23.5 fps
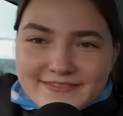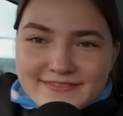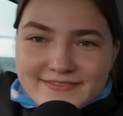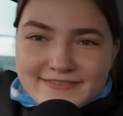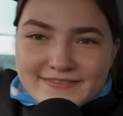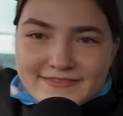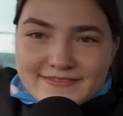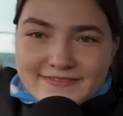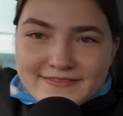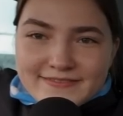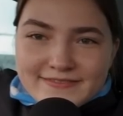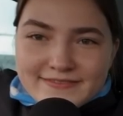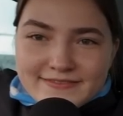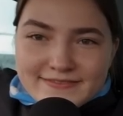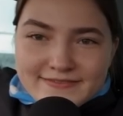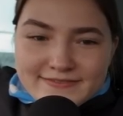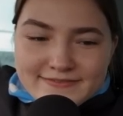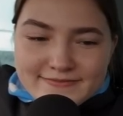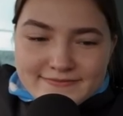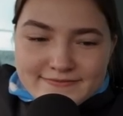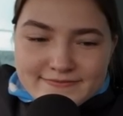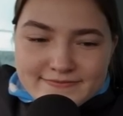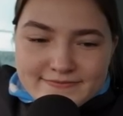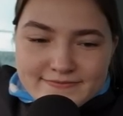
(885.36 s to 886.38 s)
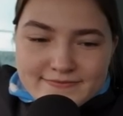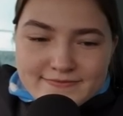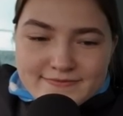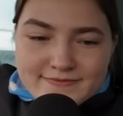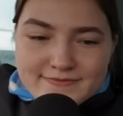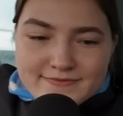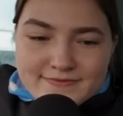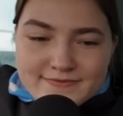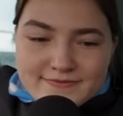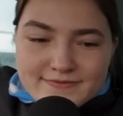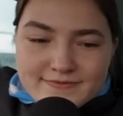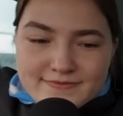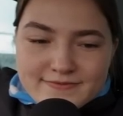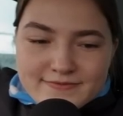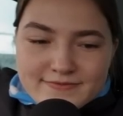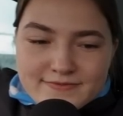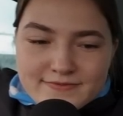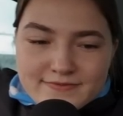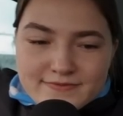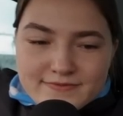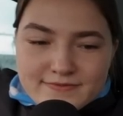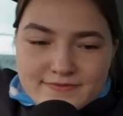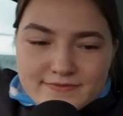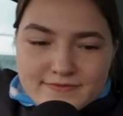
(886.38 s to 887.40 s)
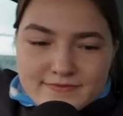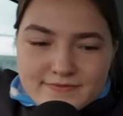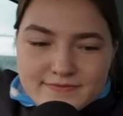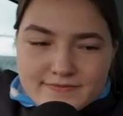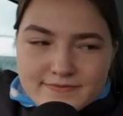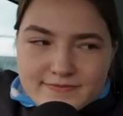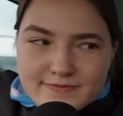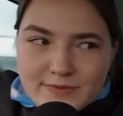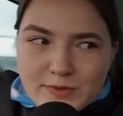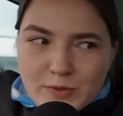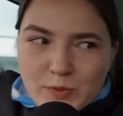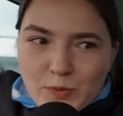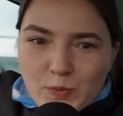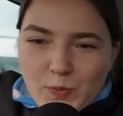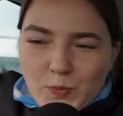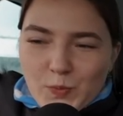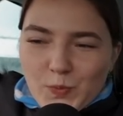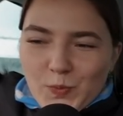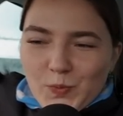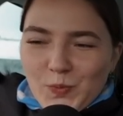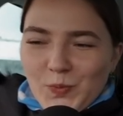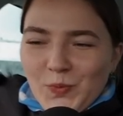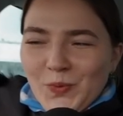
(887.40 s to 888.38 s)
The person shown says nothing.